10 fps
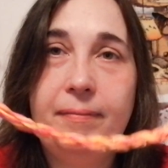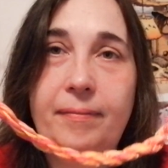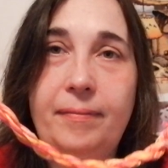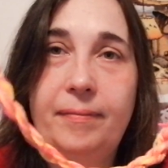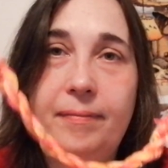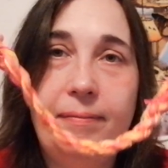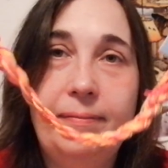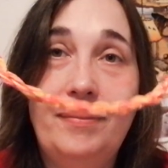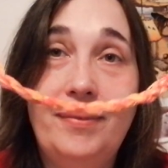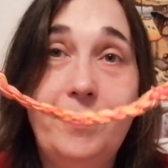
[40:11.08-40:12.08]

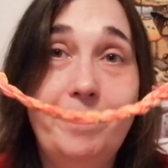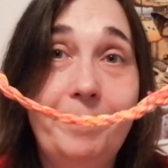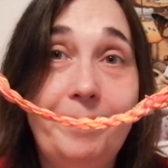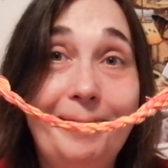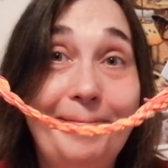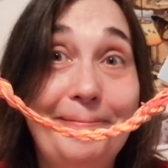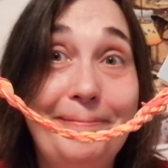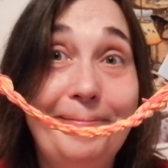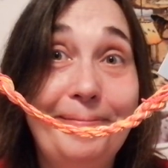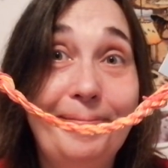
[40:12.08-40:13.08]

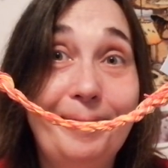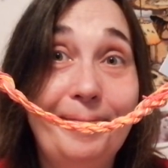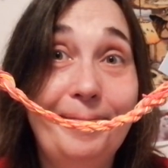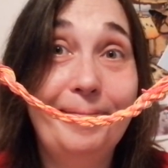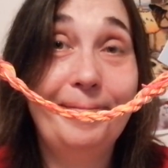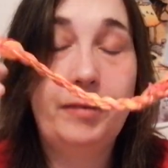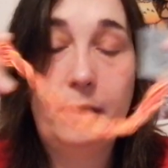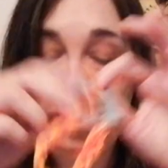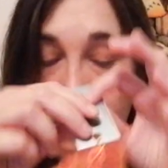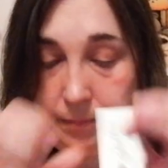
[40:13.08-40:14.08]

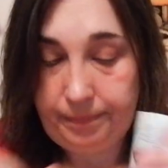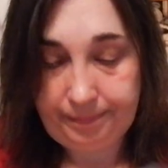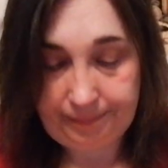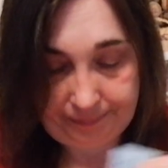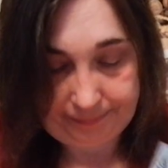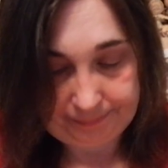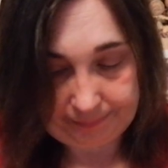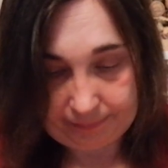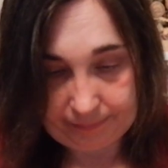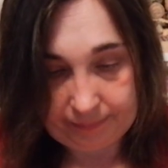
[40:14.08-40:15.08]

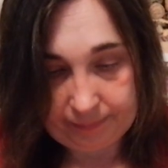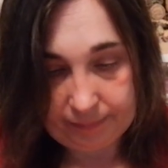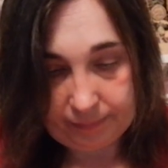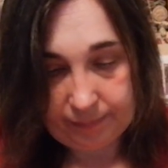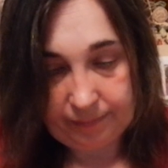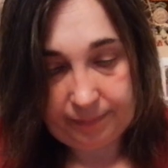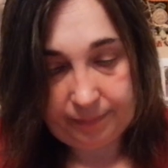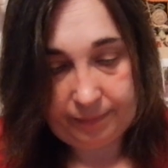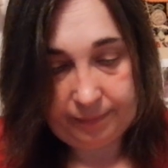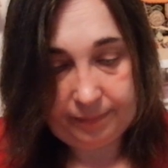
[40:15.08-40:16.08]

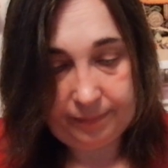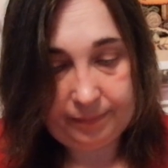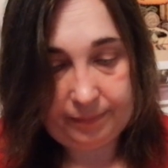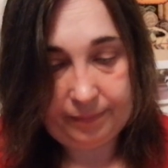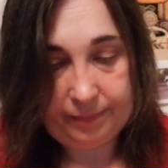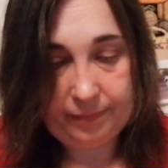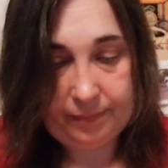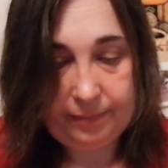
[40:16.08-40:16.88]
(silence)